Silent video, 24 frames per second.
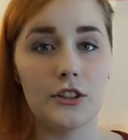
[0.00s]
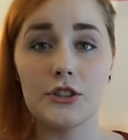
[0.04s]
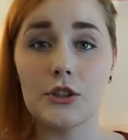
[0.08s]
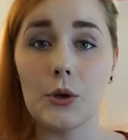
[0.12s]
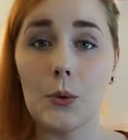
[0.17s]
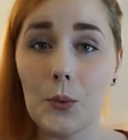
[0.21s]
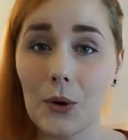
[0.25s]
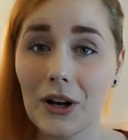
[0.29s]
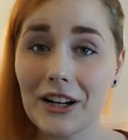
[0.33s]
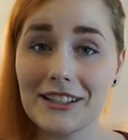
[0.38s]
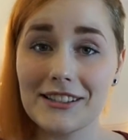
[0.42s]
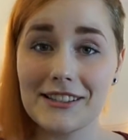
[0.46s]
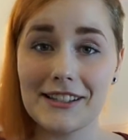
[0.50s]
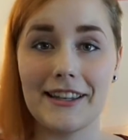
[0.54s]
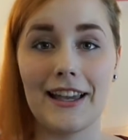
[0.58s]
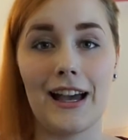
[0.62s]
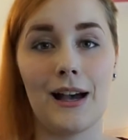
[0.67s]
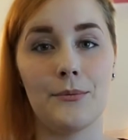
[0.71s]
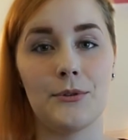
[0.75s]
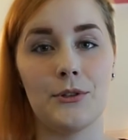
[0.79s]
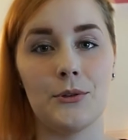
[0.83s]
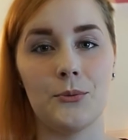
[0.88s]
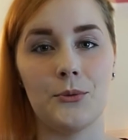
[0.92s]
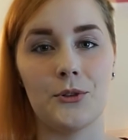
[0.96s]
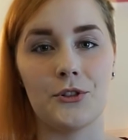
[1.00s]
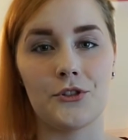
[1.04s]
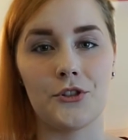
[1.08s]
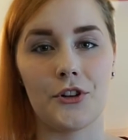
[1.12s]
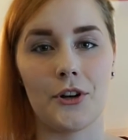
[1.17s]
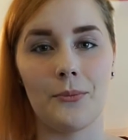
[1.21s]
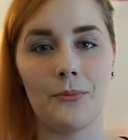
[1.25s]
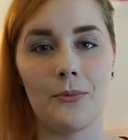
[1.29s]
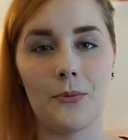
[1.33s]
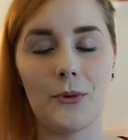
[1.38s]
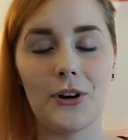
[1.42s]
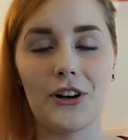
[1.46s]
So what is a capsule
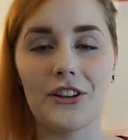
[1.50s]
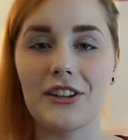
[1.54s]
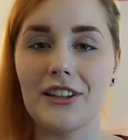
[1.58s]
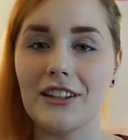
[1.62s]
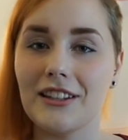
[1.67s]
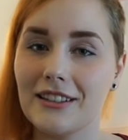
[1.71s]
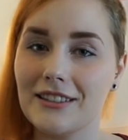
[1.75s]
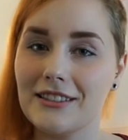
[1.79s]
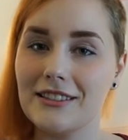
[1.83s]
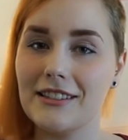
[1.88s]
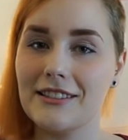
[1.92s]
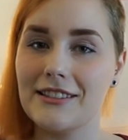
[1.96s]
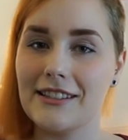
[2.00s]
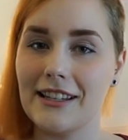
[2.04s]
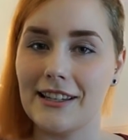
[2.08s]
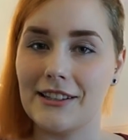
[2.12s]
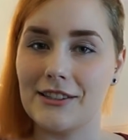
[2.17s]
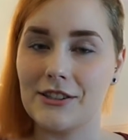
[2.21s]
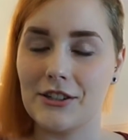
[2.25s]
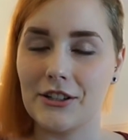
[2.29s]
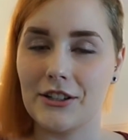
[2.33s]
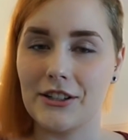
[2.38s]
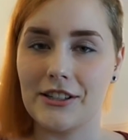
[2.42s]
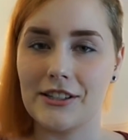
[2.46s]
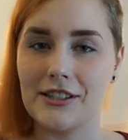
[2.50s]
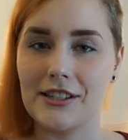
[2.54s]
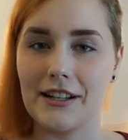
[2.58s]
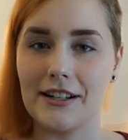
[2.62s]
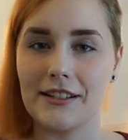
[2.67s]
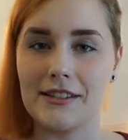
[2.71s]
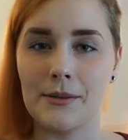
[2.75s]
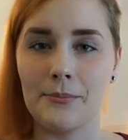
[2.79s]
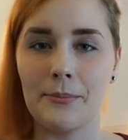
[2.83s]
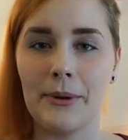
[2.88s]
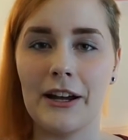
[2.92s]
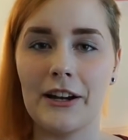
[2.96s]
wardrobe? Well, the easiest answer is that
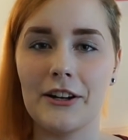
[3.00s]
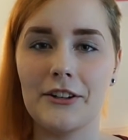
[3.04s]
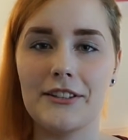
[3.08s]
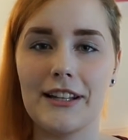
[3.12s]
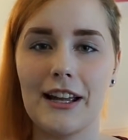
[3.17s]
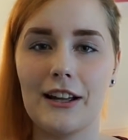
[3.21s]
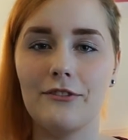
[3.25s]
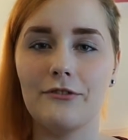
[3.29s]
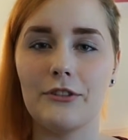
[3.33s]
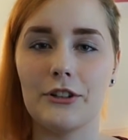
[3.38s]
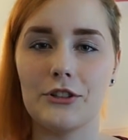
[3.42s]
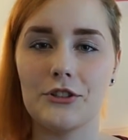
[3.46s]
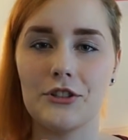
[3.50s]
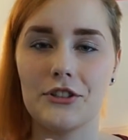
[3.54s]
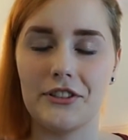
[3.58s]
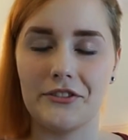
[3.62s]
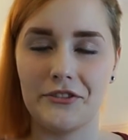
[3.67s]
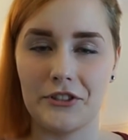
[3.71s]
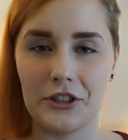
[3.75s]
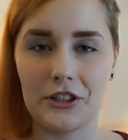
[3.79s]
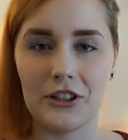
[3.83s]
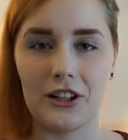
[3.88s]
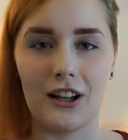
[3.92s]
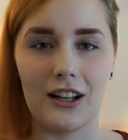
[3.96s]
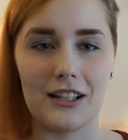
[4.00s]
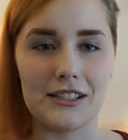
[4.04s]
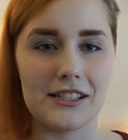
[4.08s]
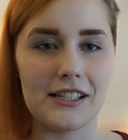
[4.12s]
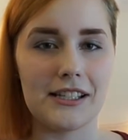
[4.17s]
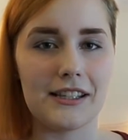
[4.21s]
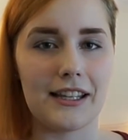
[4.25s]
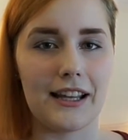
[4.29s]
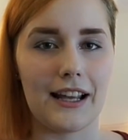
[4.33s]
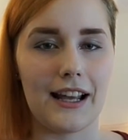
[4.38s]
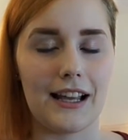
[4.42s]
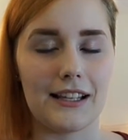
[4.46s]
it's a pared down version of your
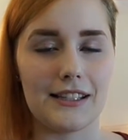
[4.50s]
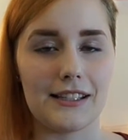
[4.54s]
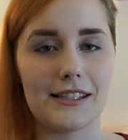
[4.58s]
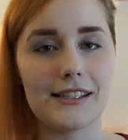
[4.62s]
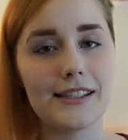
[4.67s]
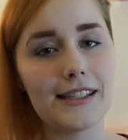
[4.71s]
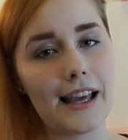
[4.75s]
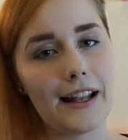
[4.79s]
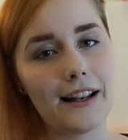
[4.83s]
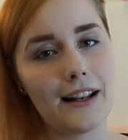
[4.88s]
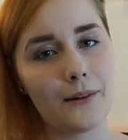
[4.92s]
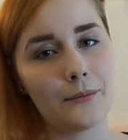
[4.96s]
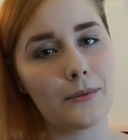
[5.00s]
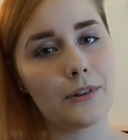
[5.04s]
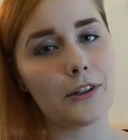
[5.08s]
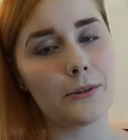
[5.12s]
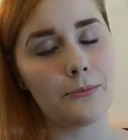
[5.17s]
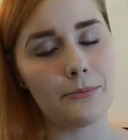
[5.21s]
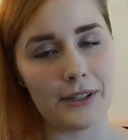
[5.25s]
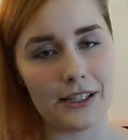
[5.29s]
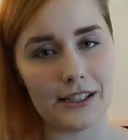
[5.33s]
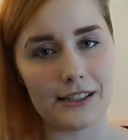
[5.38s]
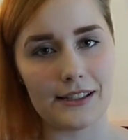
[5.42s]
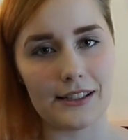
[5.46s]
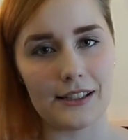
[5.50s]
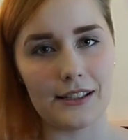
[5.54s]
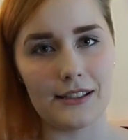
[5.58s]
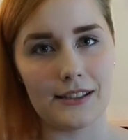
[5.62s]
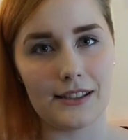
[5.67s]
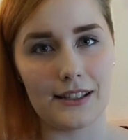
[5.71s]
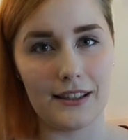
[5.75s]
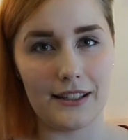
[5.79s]
closet that has a set number of pieces.